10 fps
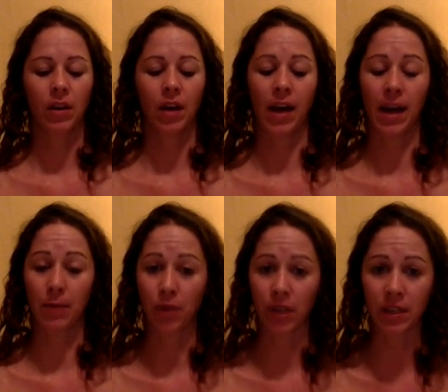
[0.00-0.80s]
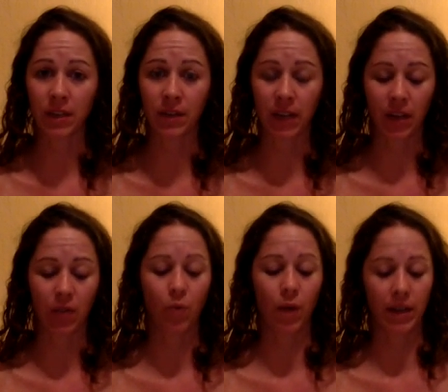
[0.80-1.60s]
I am creativity.
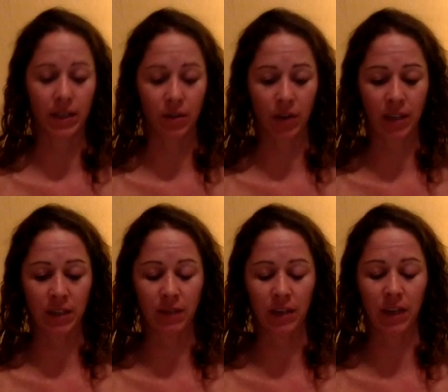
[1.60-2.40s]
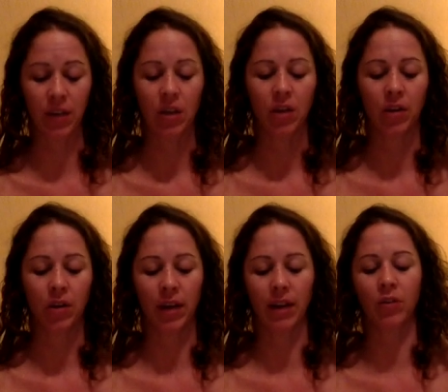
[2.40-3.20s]
What is creativity?
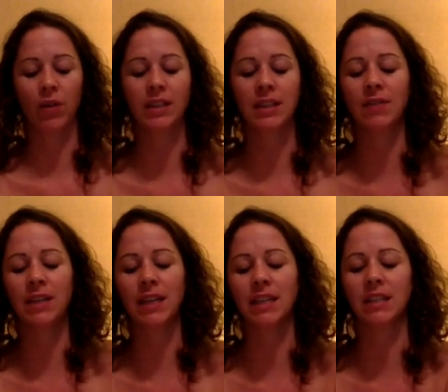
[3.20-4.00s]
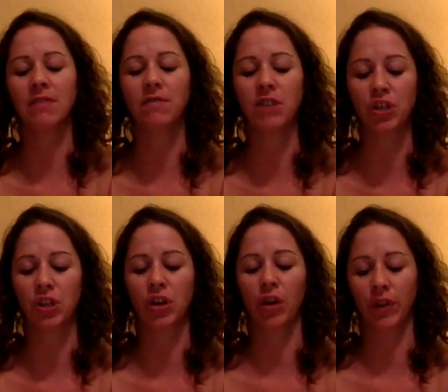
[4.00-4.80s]
Okay, creativity is the
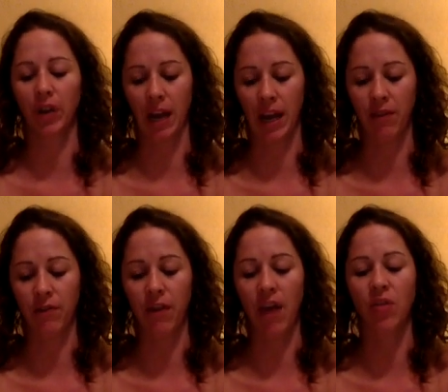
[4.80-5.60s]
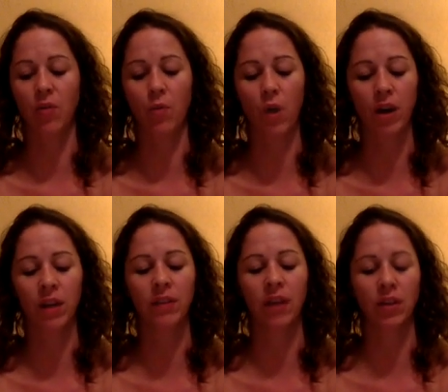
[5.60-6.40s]
vision of your life and the work
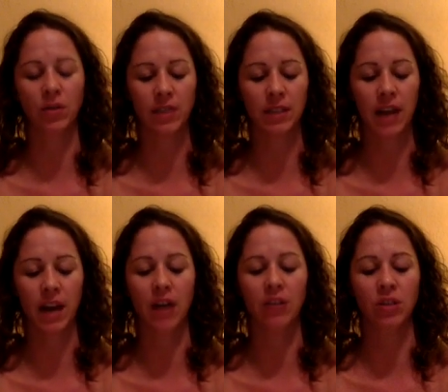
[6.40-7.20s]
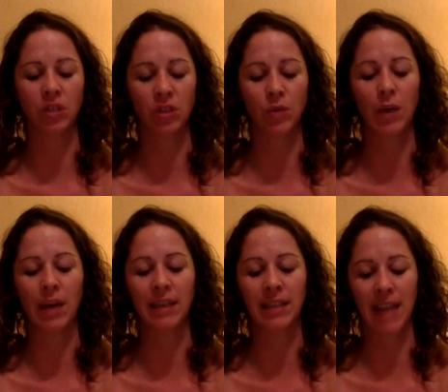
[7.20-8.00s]
that you desire to do
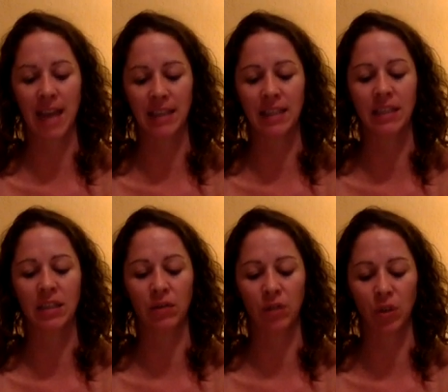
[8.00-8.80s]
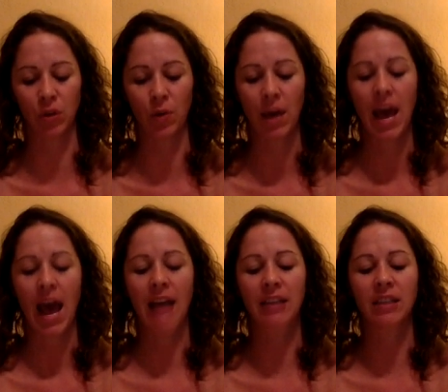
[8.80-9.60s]
as the essence of you,
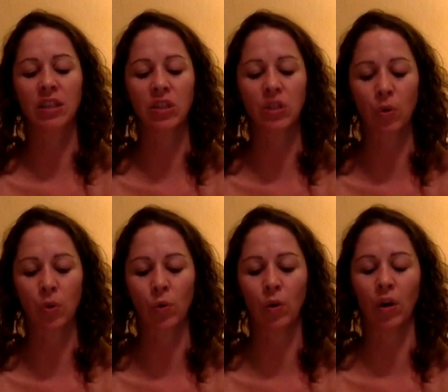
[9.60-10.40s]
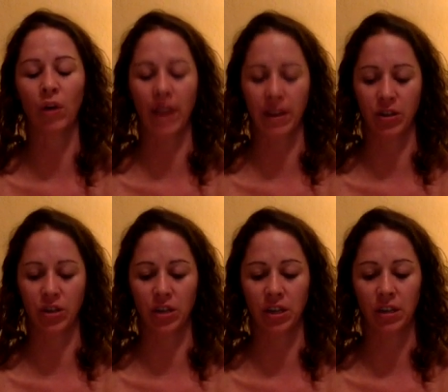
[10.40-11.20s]
as the soul of
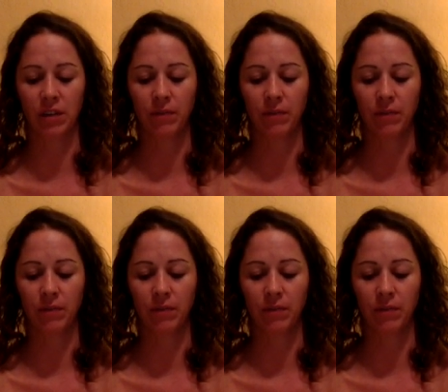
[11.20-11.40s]
energy.